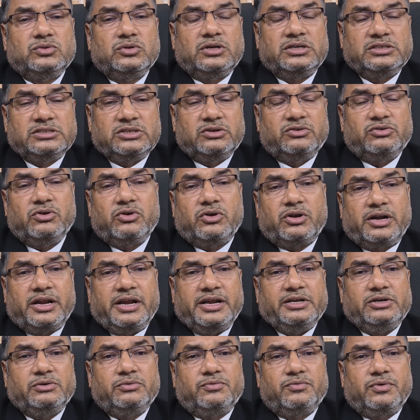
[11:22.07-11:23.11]
reserve your
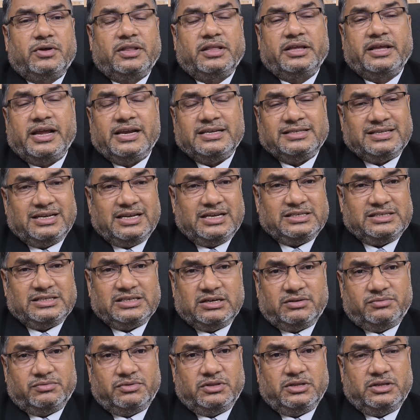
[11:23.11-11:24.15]
right for the cancellation
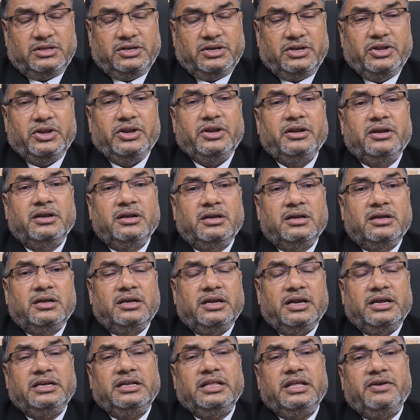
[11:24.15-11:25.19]
of the deed
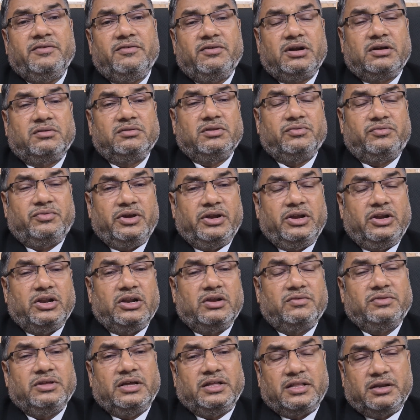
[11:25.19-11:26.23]
in the event of the failure
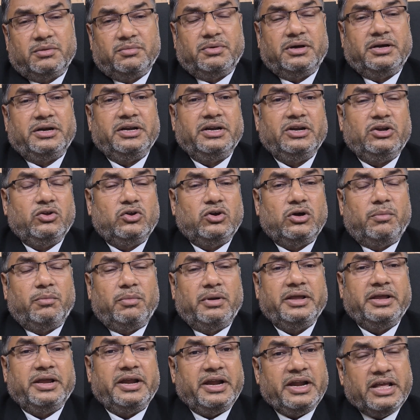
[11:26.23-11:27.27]
of the other party to
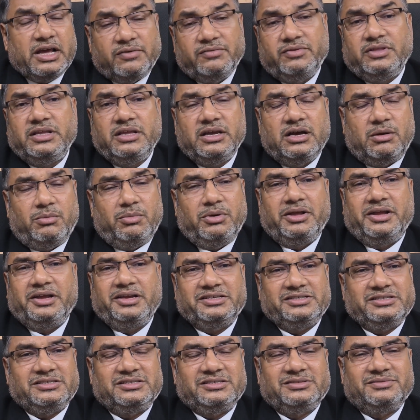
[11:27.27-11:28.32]
comply any of the
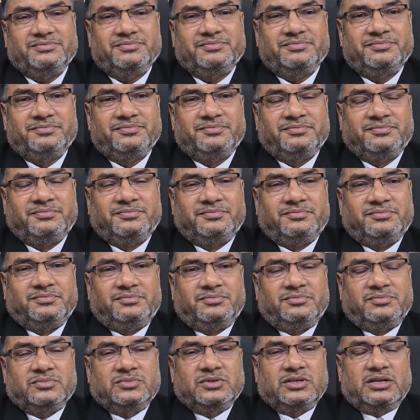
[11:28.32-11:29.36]
obligations.
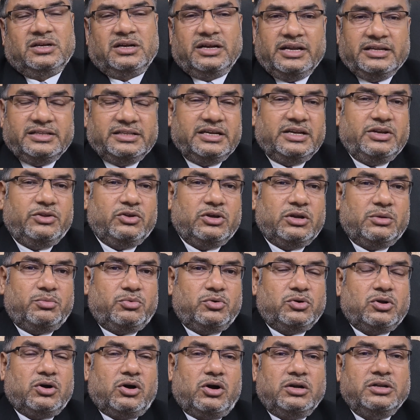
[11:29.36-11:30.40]
Like that, you can
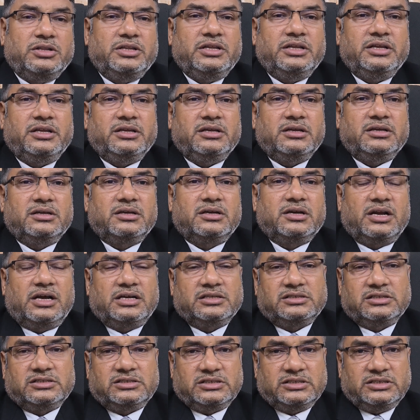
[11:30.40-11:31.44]
put all the
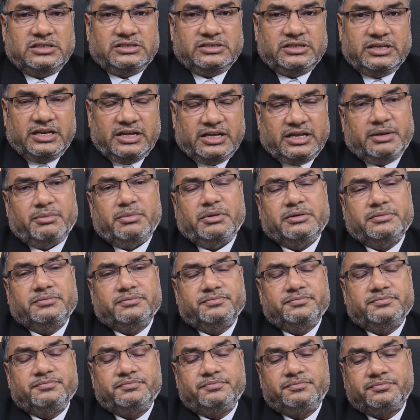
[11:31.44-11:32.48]
clauses in the sale agreement.
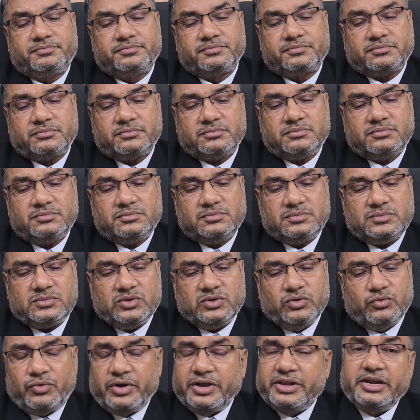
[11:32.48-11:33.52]

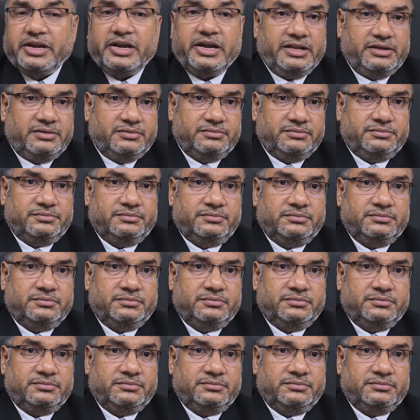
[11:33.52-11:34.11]
Finally,